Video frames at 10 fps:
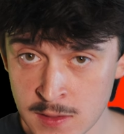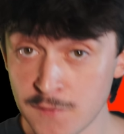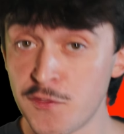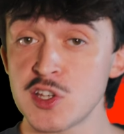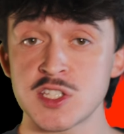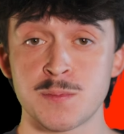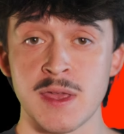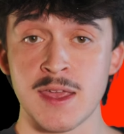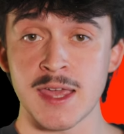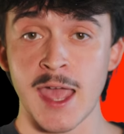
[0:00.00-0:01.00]
The first
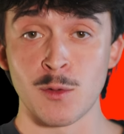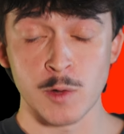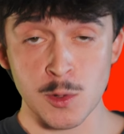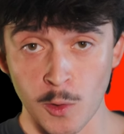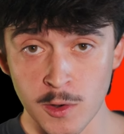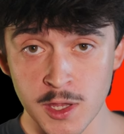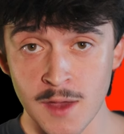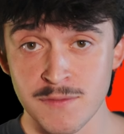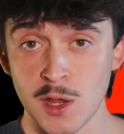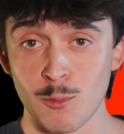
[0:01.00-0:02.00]
being a rework
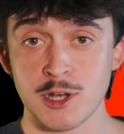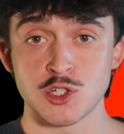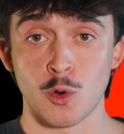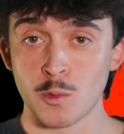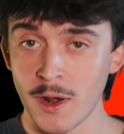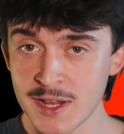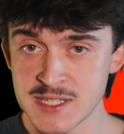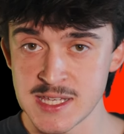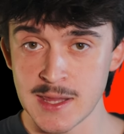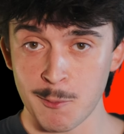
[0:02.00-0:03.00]
of the original running
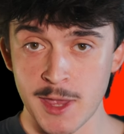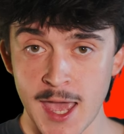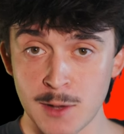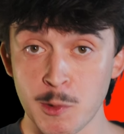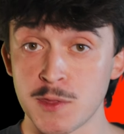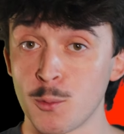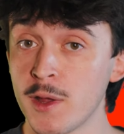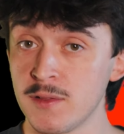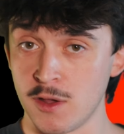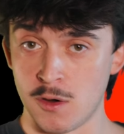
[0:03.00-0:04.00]
scene that we had with the
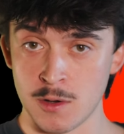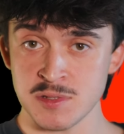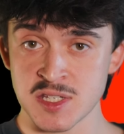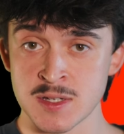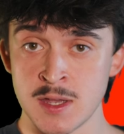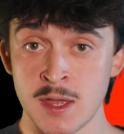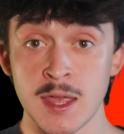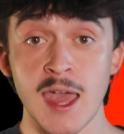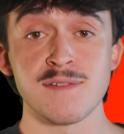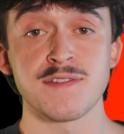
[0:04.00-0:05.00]
wiggly arms,
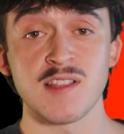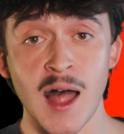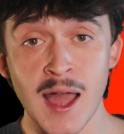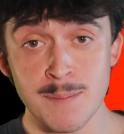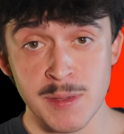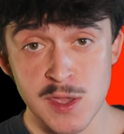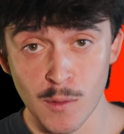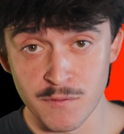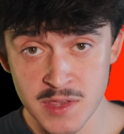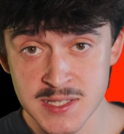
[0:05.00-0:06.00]
a fly
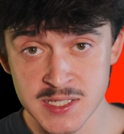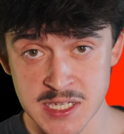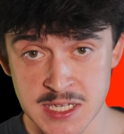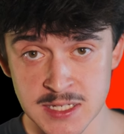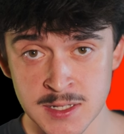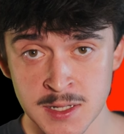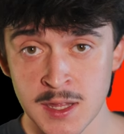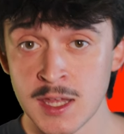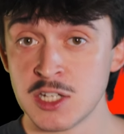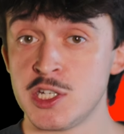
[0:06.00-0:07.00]
POV scene,
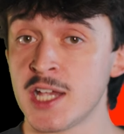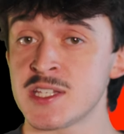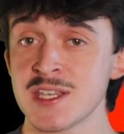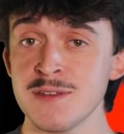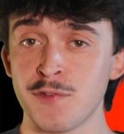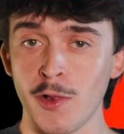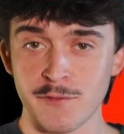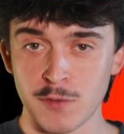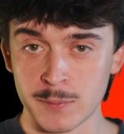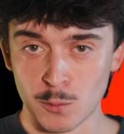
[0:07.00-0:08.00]
Jesse
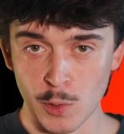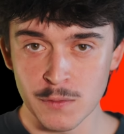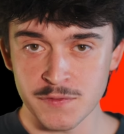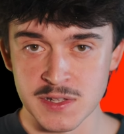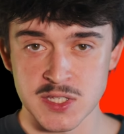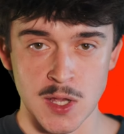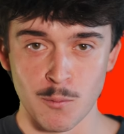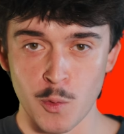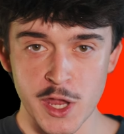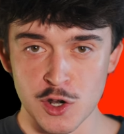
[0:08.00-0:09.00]
falling from the roof in
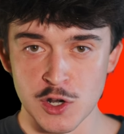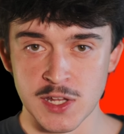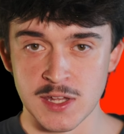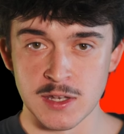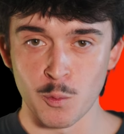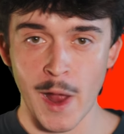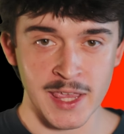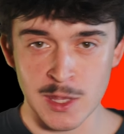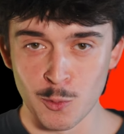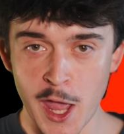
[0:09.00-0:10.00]
some weird and
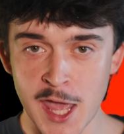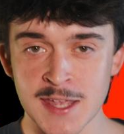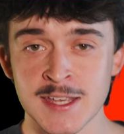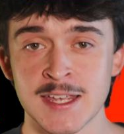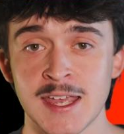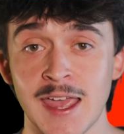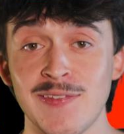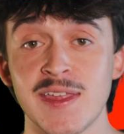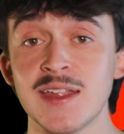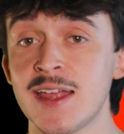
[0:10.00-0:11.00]
wacky way,
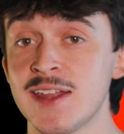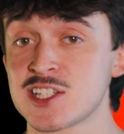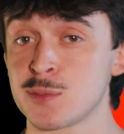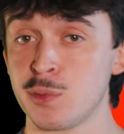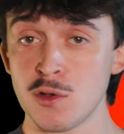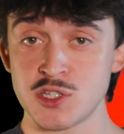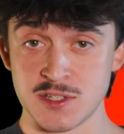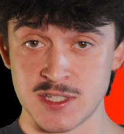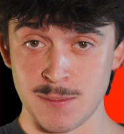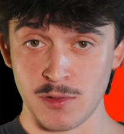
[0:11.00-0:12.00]
and then an
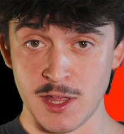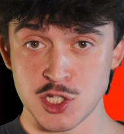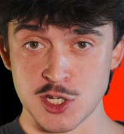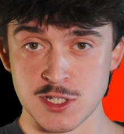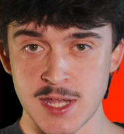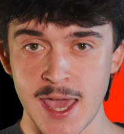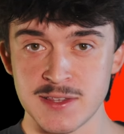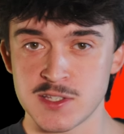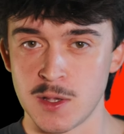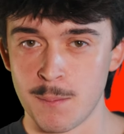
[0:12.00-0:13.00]
explosion simulation to
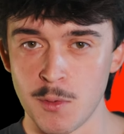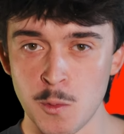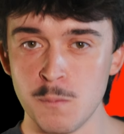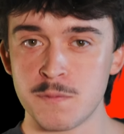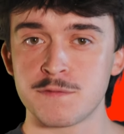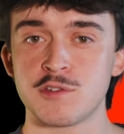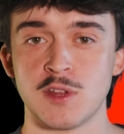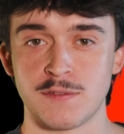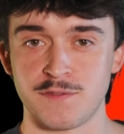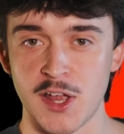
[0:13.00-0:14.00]
add some oomph to
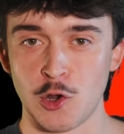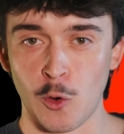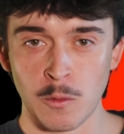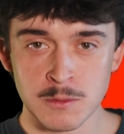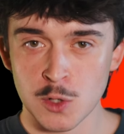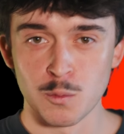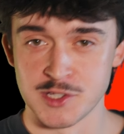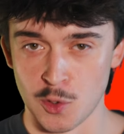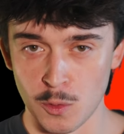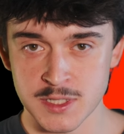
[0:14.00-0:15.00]
the final
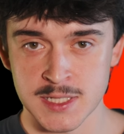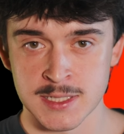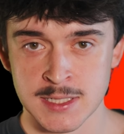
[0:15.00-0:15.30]
result.